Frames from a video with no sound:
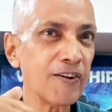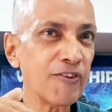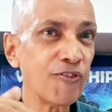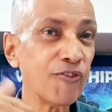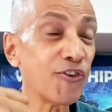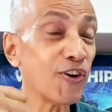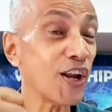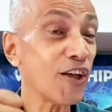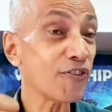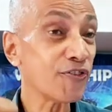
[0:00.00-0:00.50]

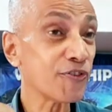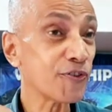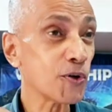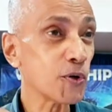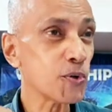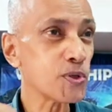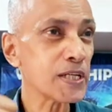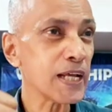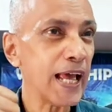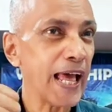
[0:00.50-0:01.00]
full of
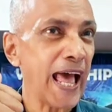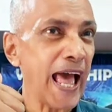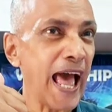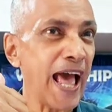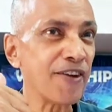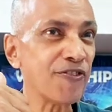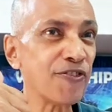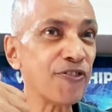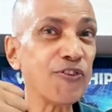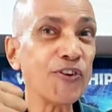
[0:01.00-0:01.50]
fruit
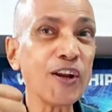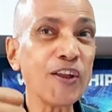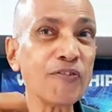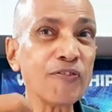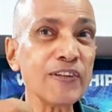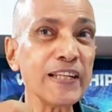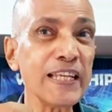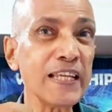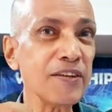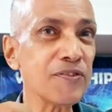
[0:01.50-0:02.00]
and full of
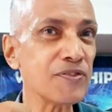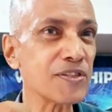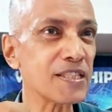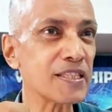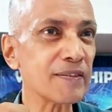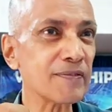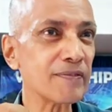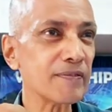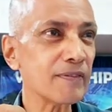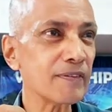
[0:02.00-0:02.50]

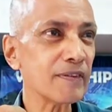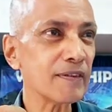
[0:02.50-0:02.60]
leaves